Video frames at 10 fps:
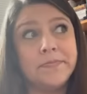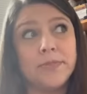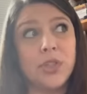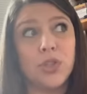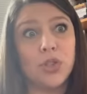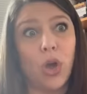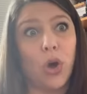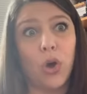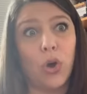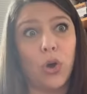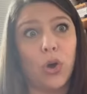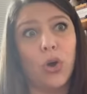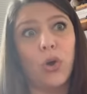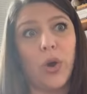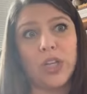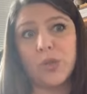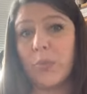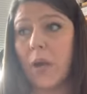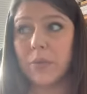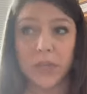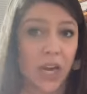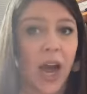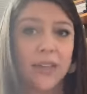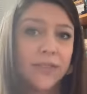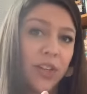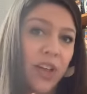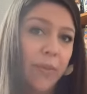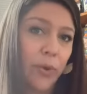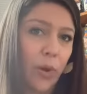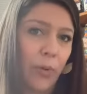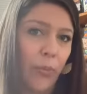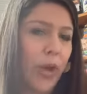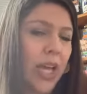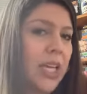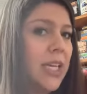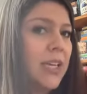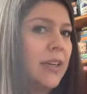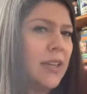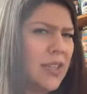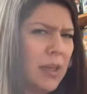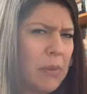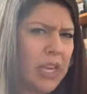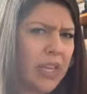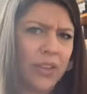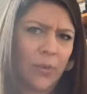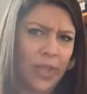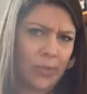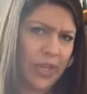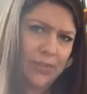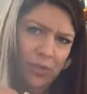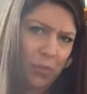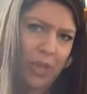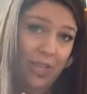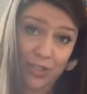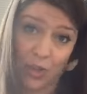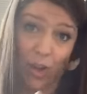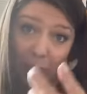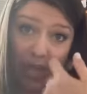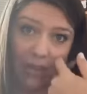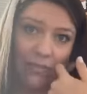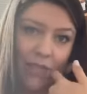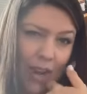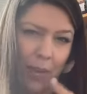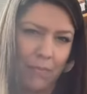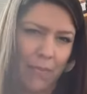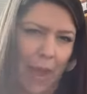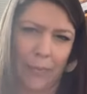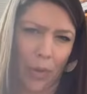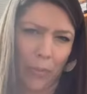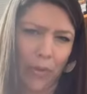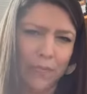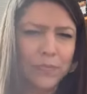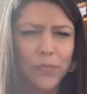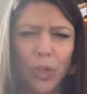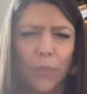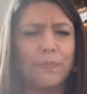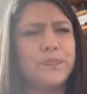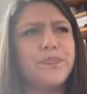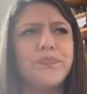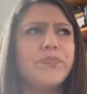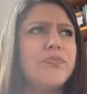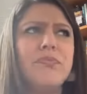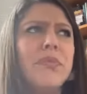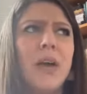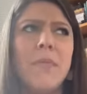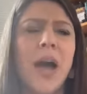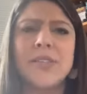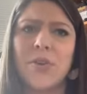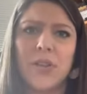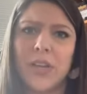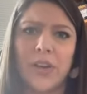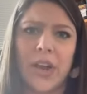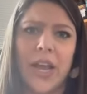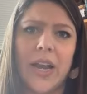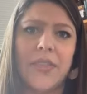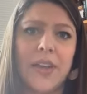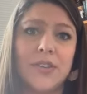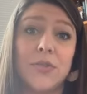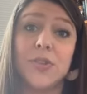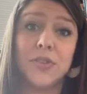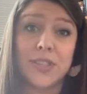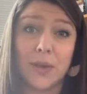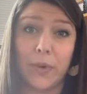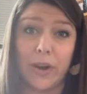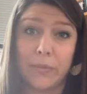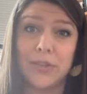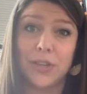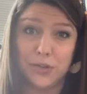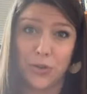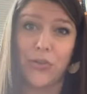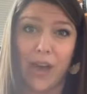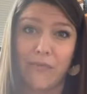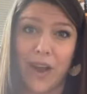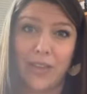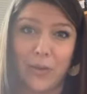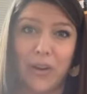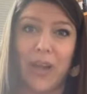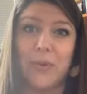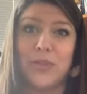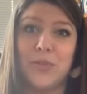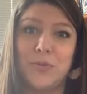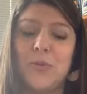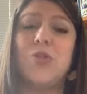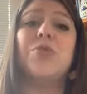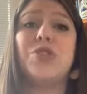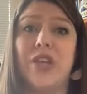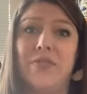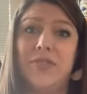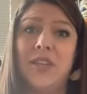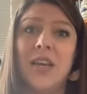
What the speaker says: So I should probably not feel abnormal, but the media and the way that we consume it has taught me that I'm abnormal. So I totally agree. And I think to a certain extent, we are able to control that, right? Like we're able to do the shift